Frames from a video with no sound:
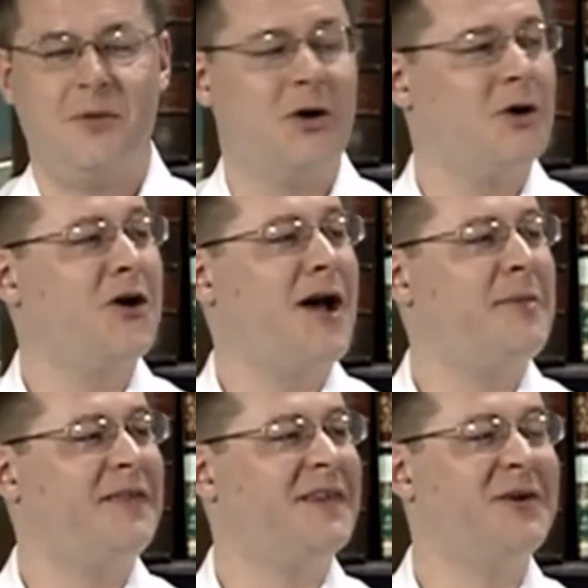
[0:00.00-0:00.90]
Or how
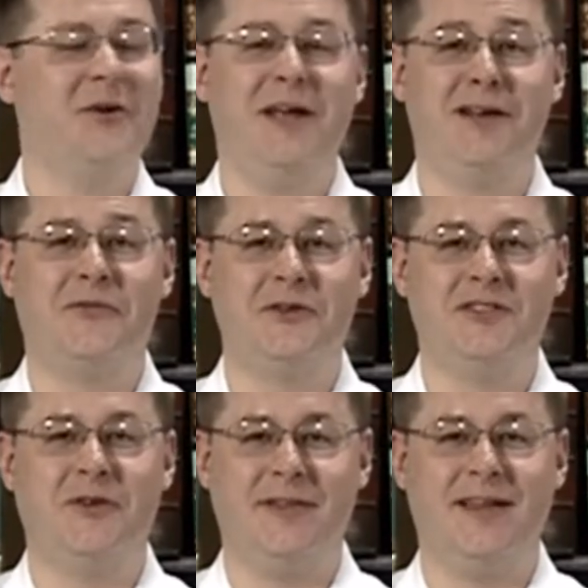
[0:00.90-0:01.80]
about the creed in 1
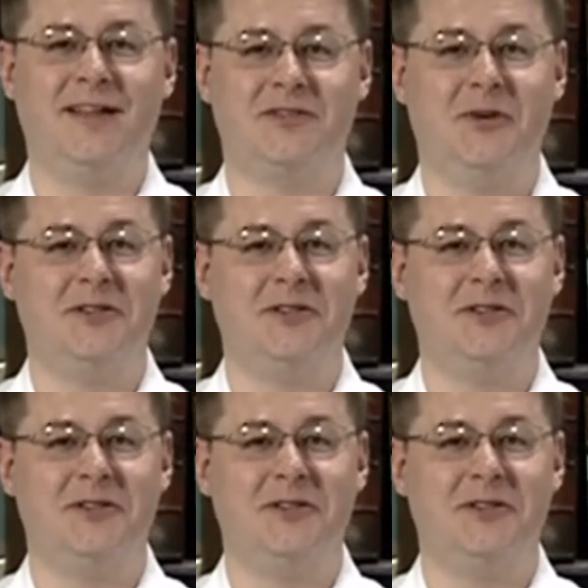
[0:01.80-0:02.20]
Corinthians,